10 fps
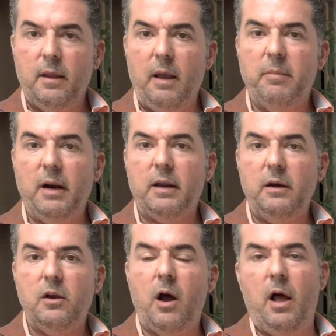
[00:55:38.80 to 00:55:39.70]

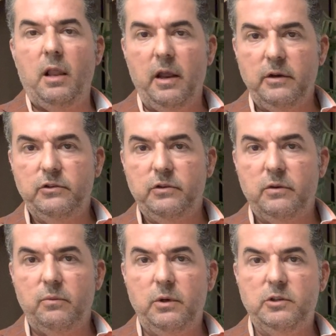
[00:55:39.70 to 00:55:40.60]
American College,
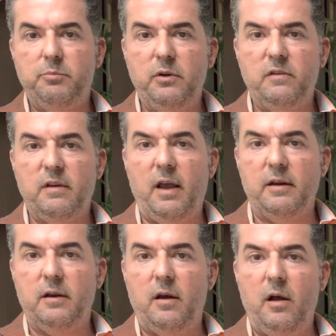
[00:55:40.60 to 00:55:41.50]
which puts
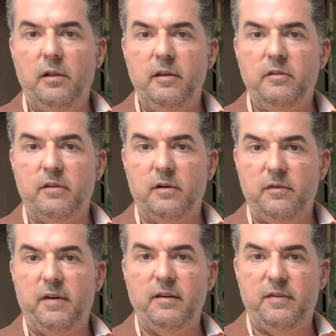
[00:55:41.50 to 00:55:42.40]
out all these
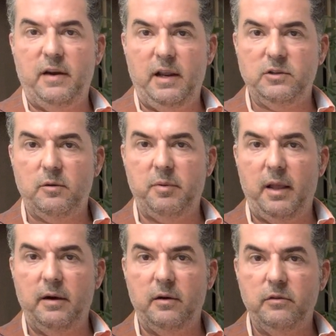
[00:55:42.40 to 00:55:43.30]
certified financial
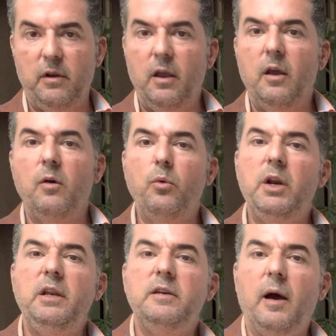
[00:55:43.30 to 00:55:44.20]
planners,
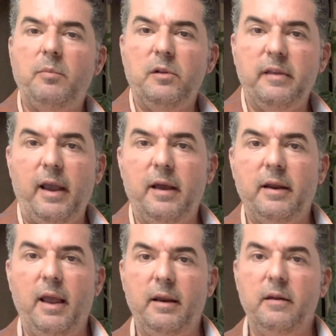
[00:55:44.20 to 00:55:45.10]
wouldn't double down
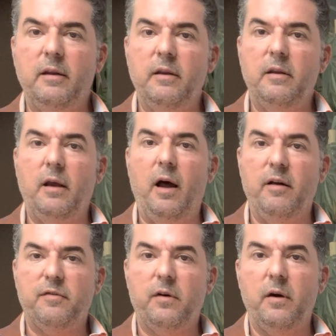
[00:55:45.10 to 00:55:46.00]
and
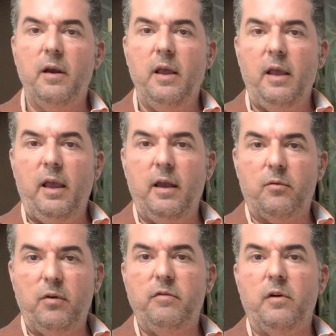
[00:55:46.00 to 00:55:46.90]
offer a
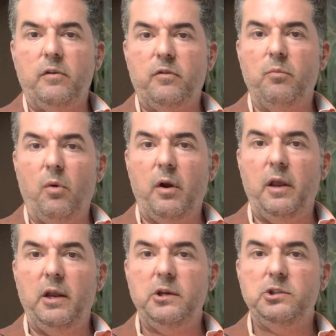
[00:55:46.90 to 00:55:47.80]
reverse
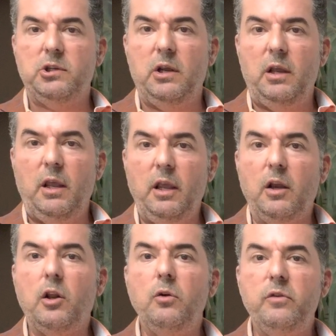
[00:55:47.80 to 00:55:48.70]
mortgage
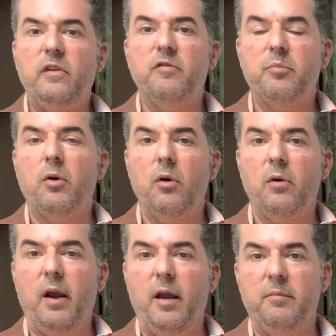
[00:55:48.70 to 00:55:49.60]
inclusive
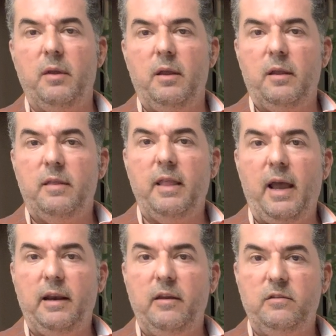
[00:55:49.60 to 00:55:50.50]
program
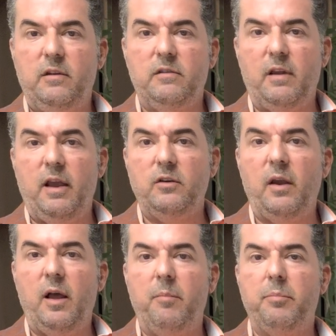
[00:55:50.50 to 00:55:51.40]
that is designed to
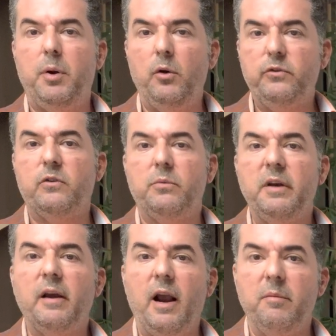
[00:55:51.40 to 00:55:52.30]
help
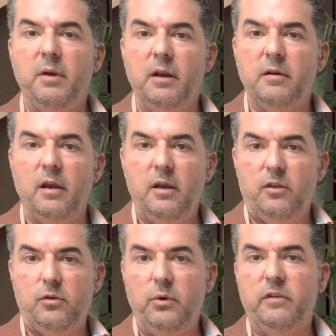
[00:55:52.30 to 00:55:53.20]
post-retirement
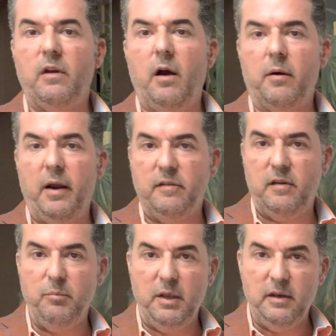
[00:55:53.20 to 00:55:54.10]
through its
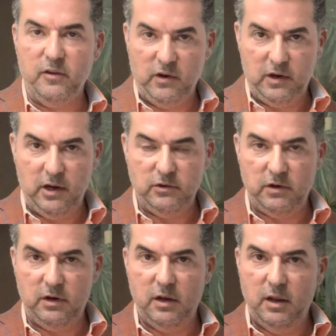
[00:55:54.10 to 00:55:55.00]
RICP
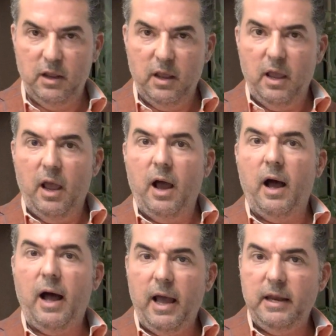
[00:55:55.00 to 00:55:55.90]
designation.
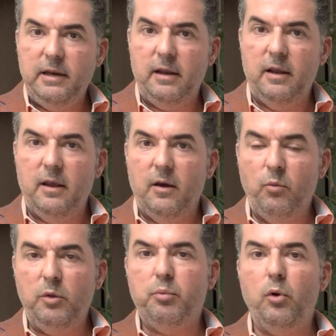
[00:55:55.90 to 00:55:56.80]
HUD
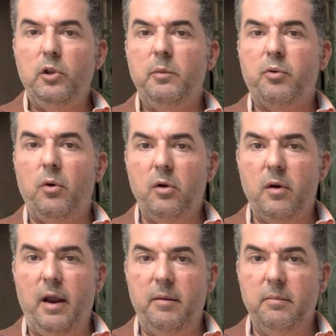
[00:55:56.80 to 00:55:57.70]
would pull the
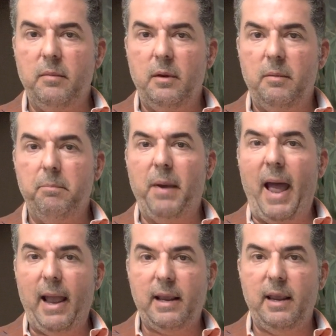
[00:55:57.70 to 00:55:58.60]
program
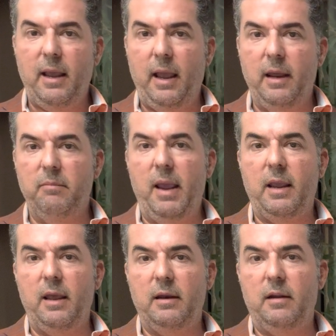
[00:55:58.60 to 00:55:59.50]
back and
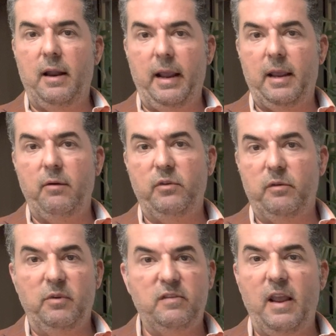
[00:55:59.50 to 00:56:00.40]
make it like it was a
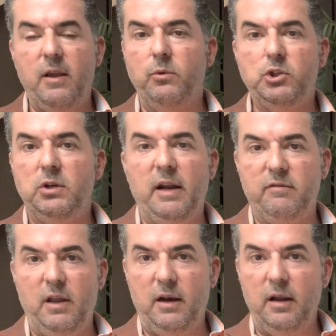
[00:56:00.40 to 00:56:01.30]
mistake, we shouldn't
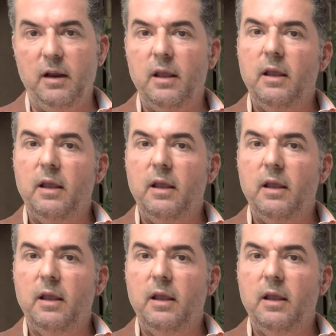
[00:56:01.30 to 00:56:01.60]
have done it.